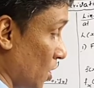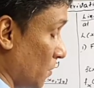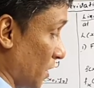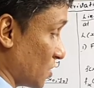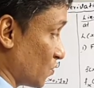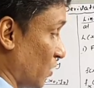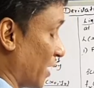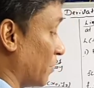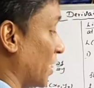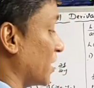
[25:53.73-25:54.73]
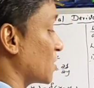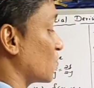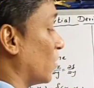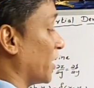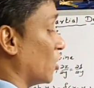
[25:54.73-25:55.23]
plus y minus
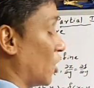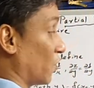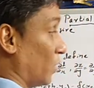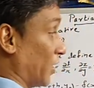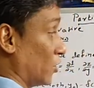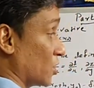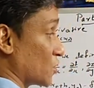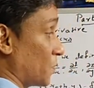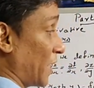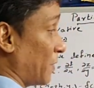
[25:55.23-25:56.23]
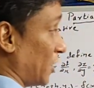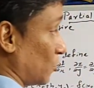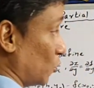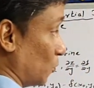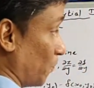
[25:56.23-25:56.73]
y naught. Y naught is pi by
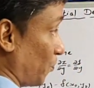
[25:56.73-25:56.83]
2.